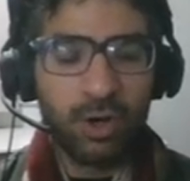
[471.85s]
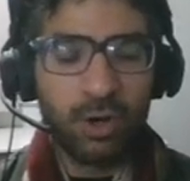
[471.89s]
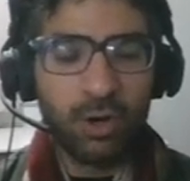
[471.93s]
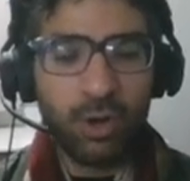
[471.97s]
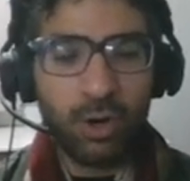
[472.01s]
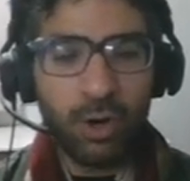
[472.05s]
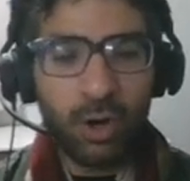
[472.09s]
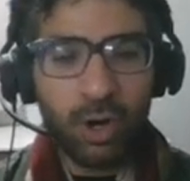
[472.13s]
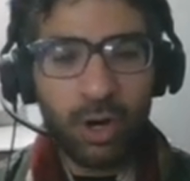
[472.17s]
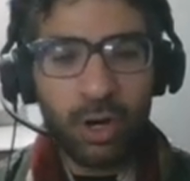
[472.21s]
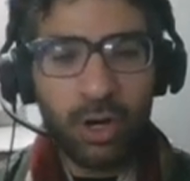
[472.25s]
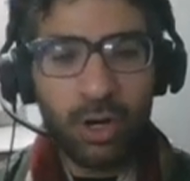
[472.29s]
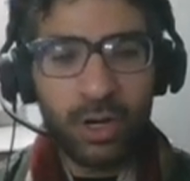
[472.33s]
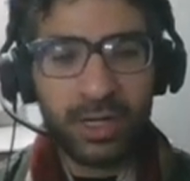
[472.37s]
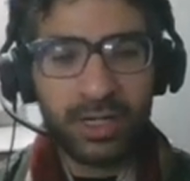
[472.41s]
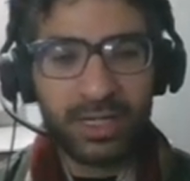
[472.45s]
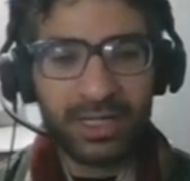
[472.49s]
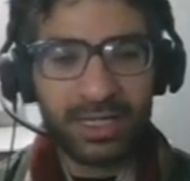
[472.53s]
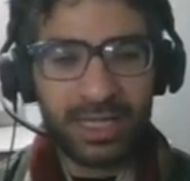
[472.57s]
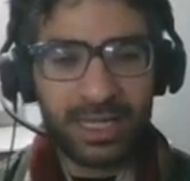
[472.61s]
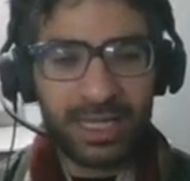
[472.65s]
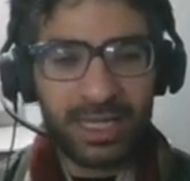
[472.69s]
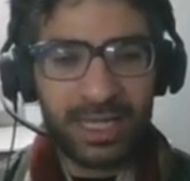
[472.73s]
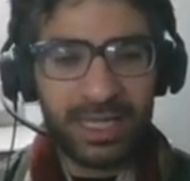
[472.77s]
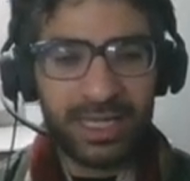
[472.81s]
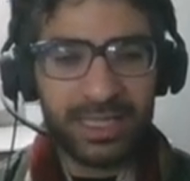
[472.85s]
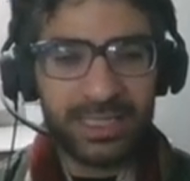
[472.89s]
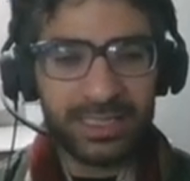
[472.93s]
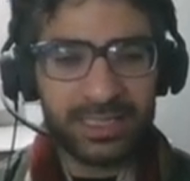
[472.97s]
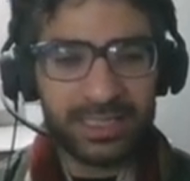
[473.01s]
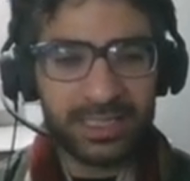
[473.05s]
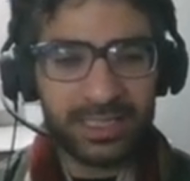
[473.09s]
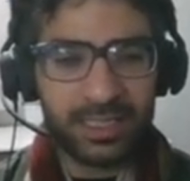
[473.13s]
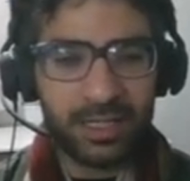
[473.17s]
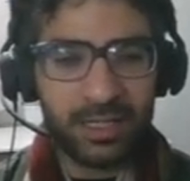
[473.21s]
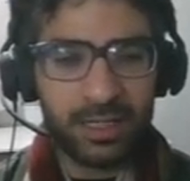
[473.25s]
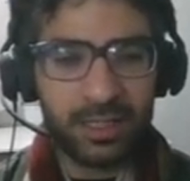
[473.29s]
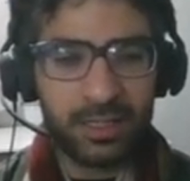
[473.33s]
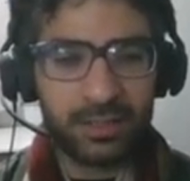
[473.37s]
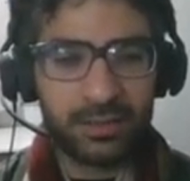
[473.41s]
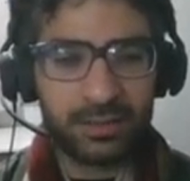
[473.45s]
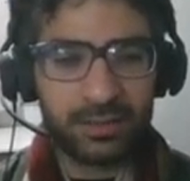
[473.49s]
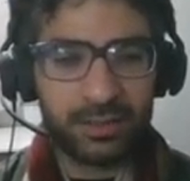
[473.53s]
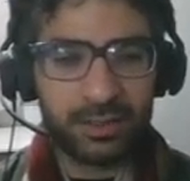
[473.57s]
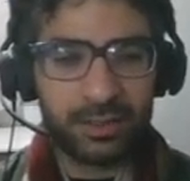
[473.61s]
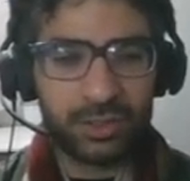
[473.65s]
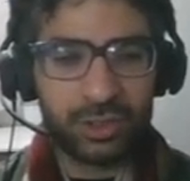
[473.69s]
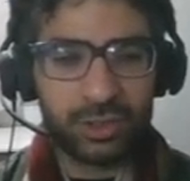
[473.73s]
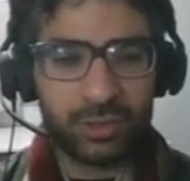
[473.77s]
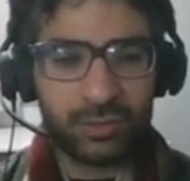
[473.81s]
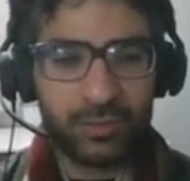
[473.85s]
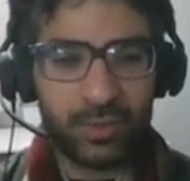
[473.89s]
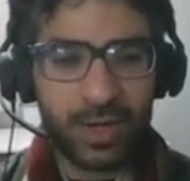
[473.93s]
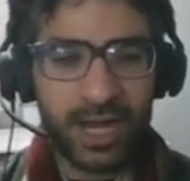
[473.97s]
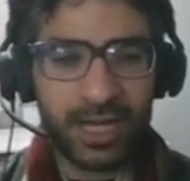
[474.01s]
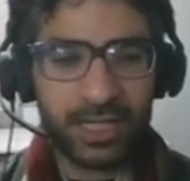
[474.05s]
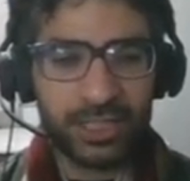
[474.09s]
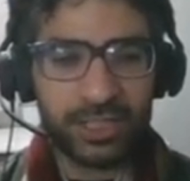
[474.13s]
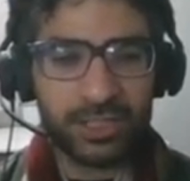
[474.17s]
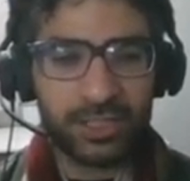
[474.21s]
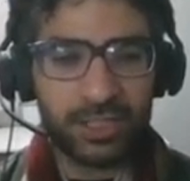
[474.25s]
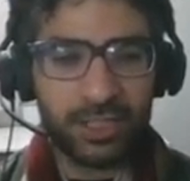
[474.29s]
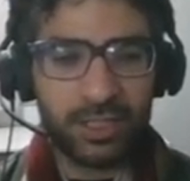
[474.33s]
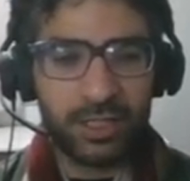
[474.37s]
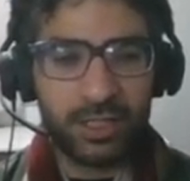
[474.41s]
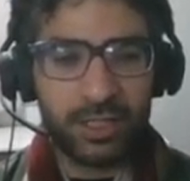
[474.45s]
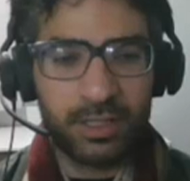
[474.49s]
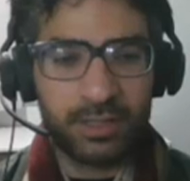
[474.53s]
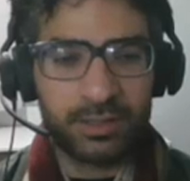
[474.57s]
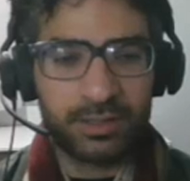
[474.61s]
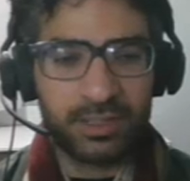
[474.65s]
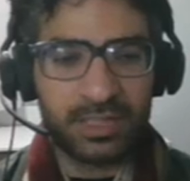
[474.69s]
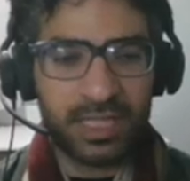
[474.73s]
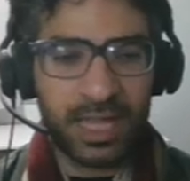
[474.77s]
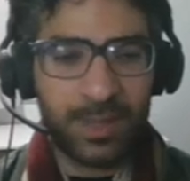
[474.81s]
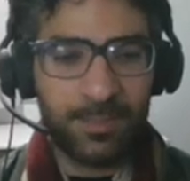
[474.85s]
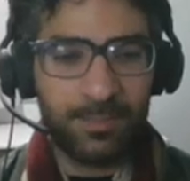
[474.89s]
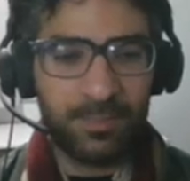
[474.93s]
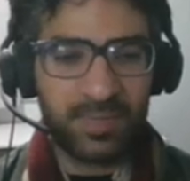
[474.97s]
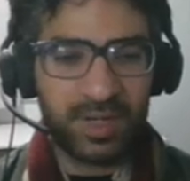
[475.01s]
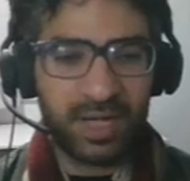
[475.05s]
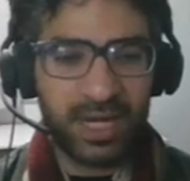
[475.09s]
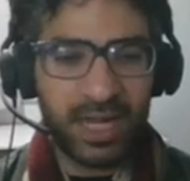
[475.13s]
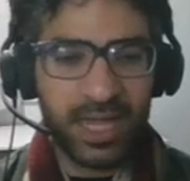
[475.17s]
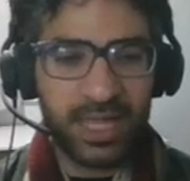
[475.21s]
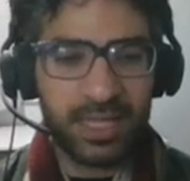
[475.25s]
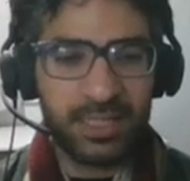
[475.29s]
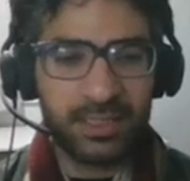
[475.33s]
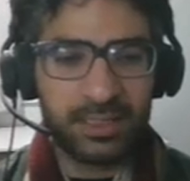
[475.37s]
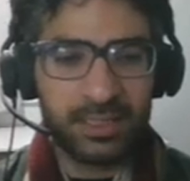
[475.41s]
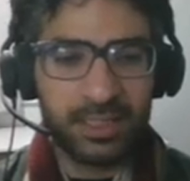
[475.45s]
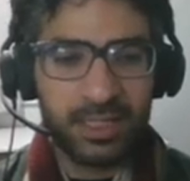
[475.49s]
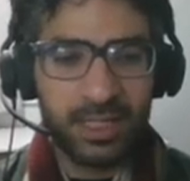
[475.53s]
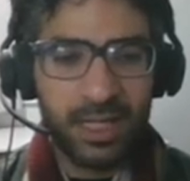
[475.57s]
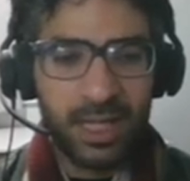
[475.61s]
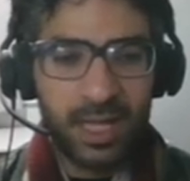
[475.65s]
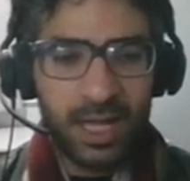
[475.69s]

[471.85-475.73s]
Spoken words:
org insert structure template.